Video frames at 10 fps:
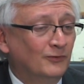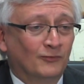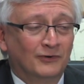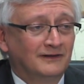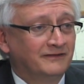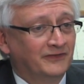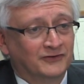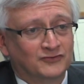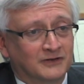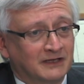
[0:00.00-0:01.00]
We're living
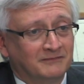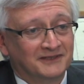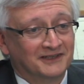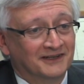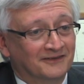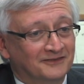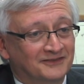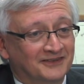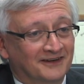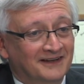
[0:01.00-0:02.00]
the dream,
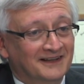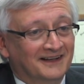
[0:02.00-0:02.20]
So,